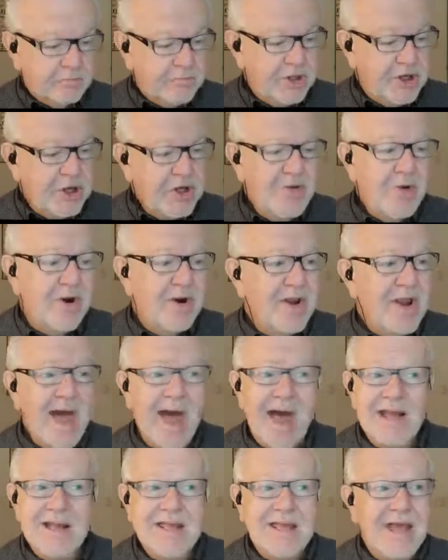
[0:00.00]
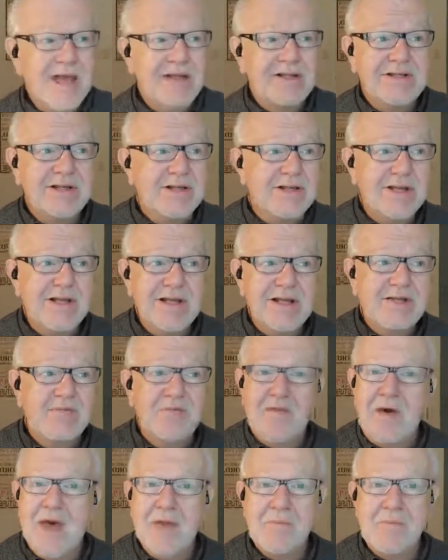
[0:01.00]
You are not catching this
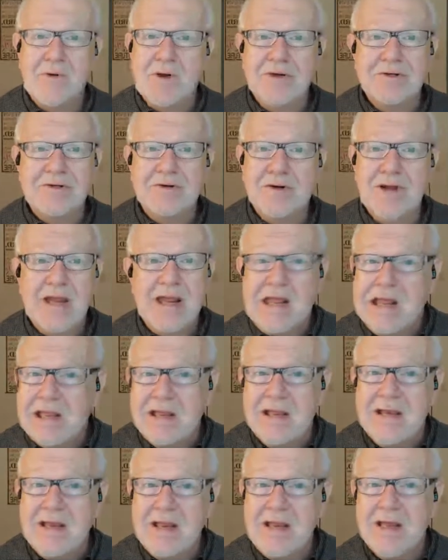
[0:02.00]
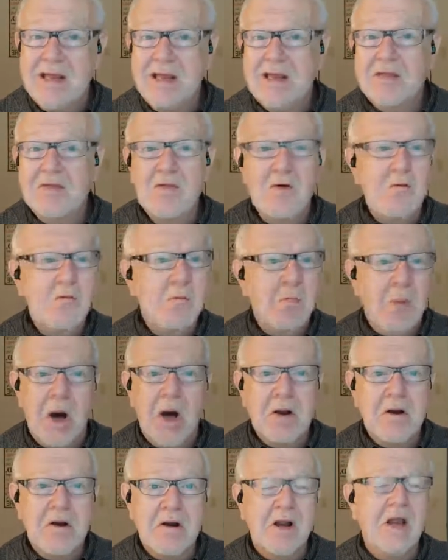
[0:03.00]
fat preacher in the
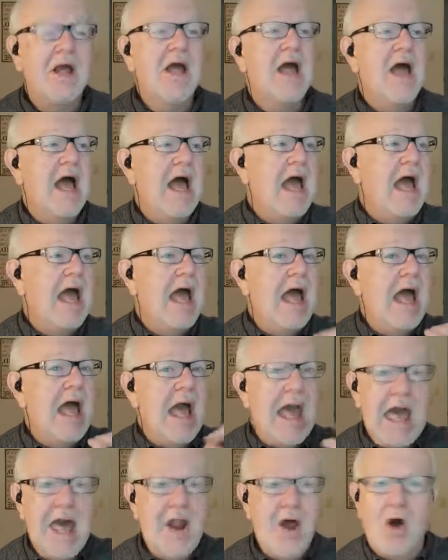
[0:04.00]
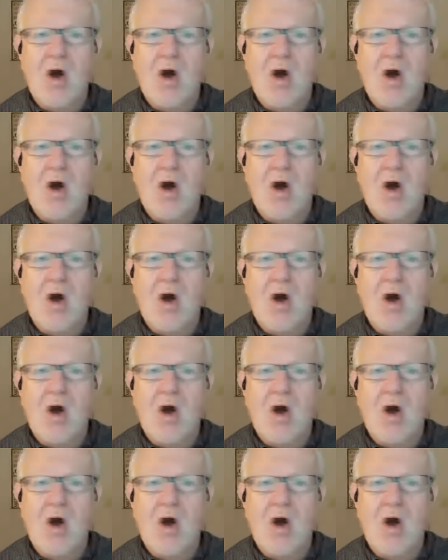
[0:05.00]
water at